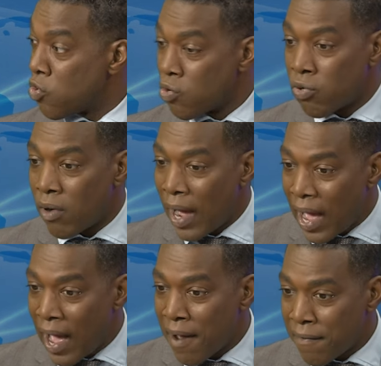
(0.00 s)
you
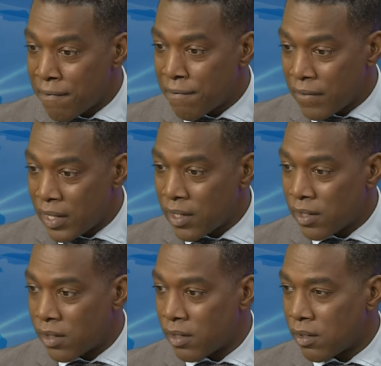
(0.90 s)
have
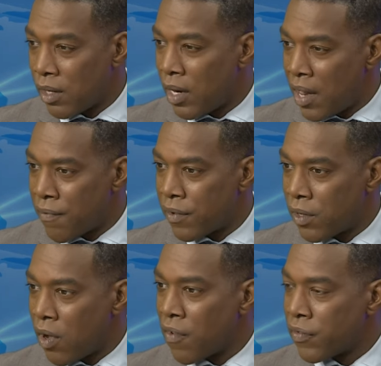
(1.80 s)
this
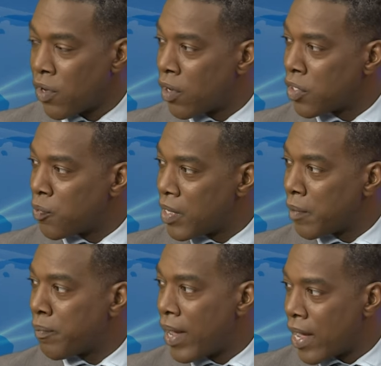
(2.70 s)
level of knowledge
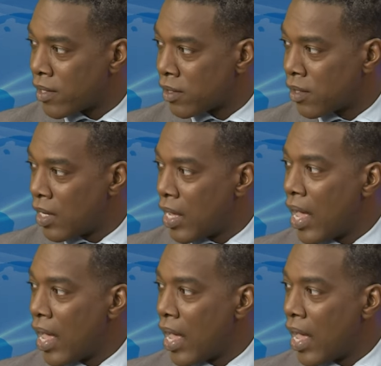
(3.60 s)
being passed,